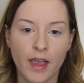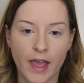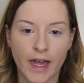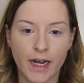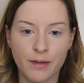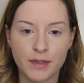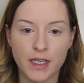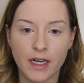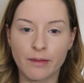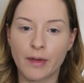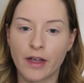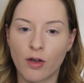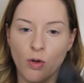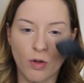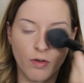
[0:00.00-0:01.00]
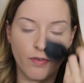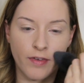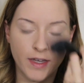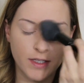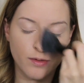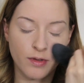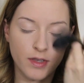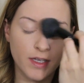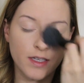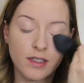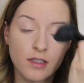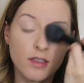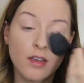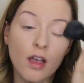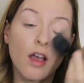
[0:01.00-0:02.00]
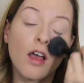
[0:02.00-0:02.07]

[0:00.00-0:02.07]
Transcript: And I'm setting my whole face with this.